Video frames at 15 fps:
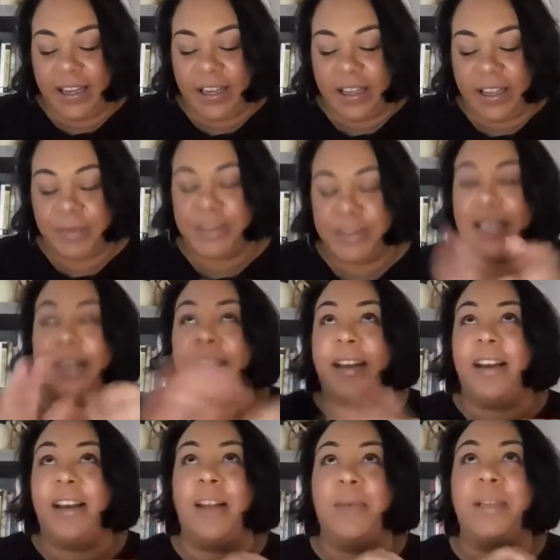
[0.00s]

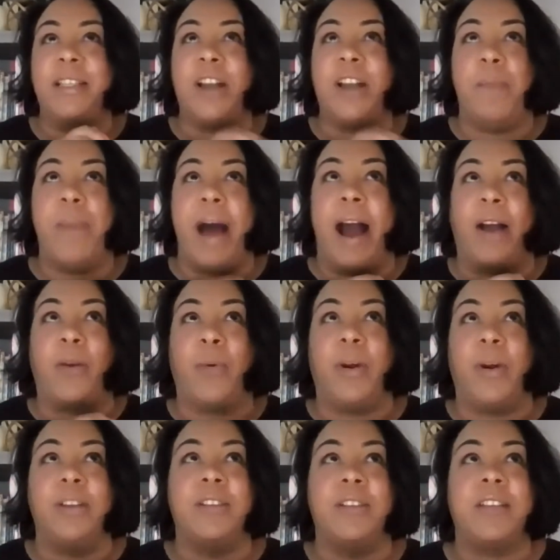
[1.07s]
me start
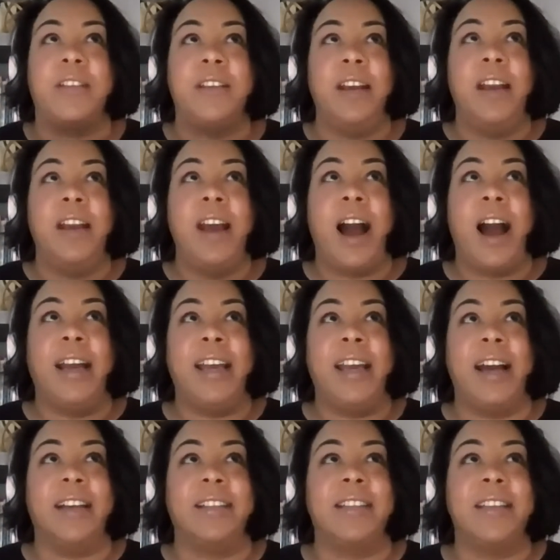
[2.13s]
backwards, I
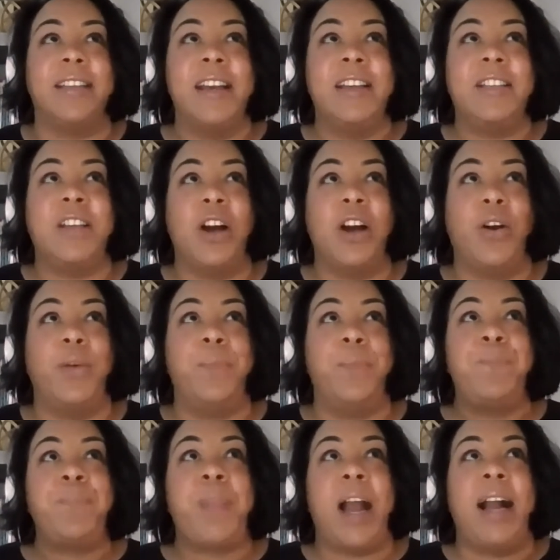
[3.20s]
guess. So
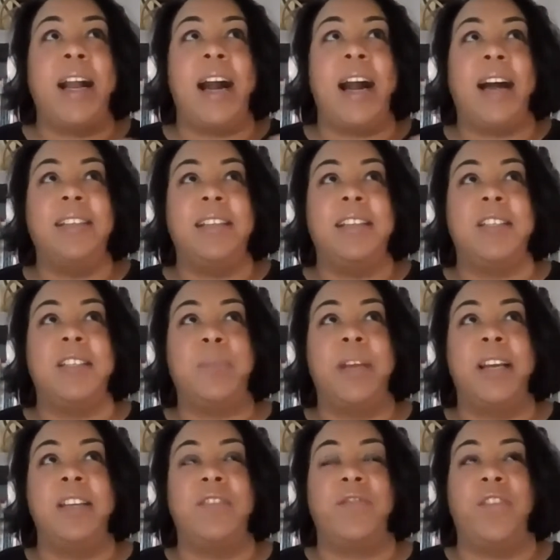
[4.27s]
I got to this
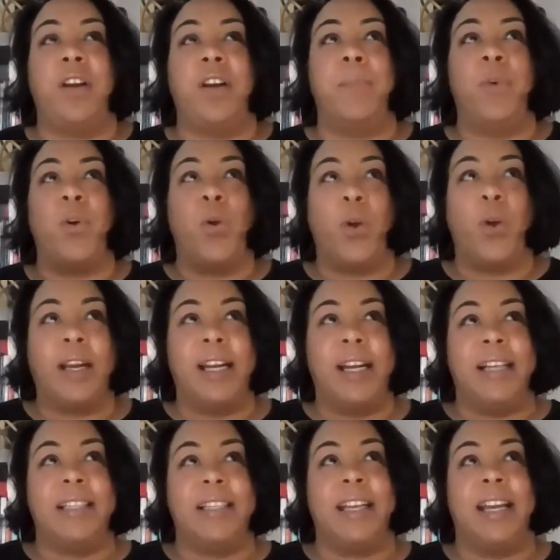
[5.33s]
place from
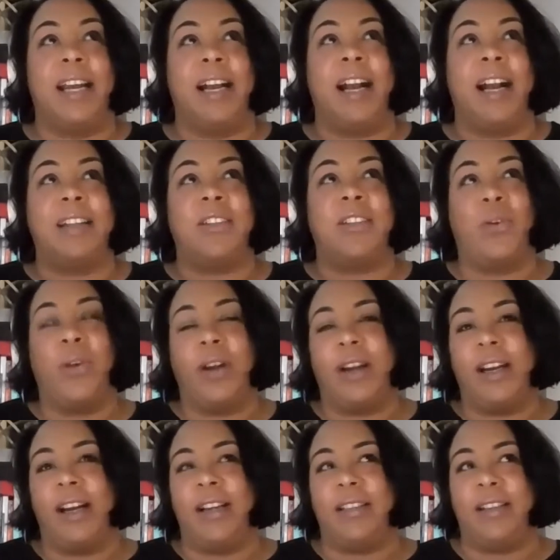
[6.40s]
organizing, and I got to
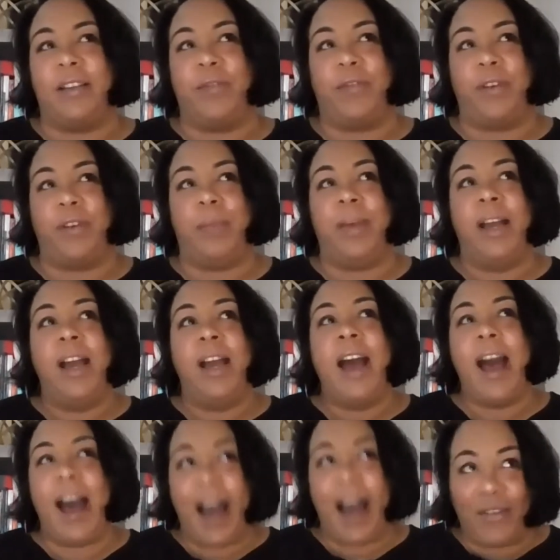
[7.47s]
organizing from
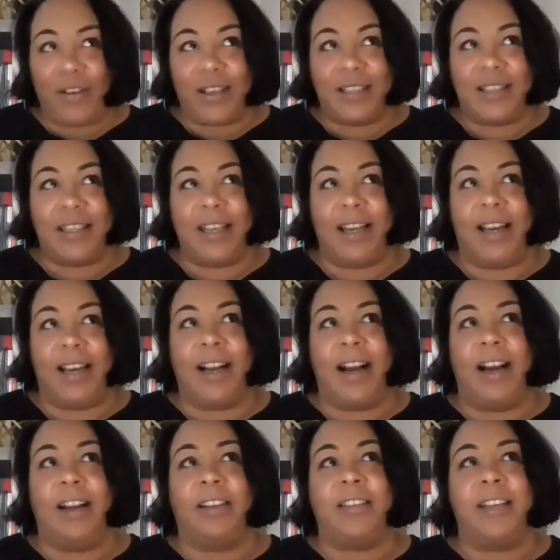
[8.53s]
advocacy, and I
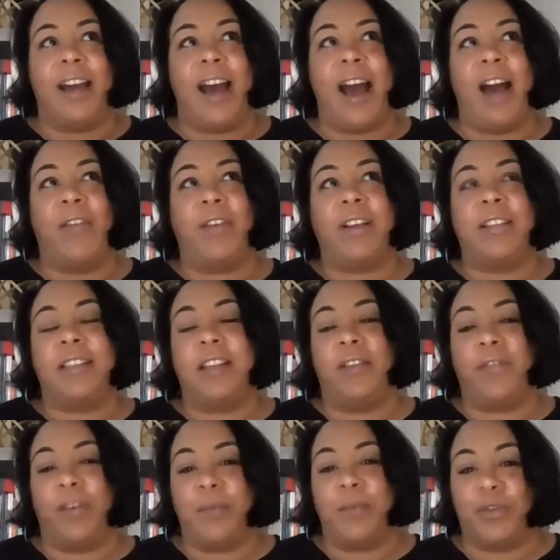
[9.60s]
got to advocacy
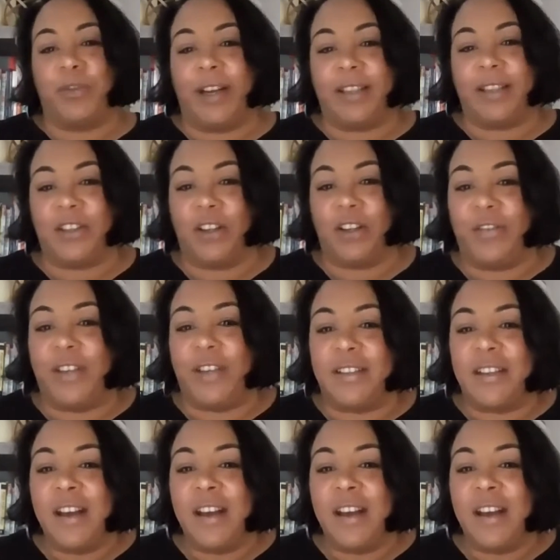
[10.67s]
from direct service.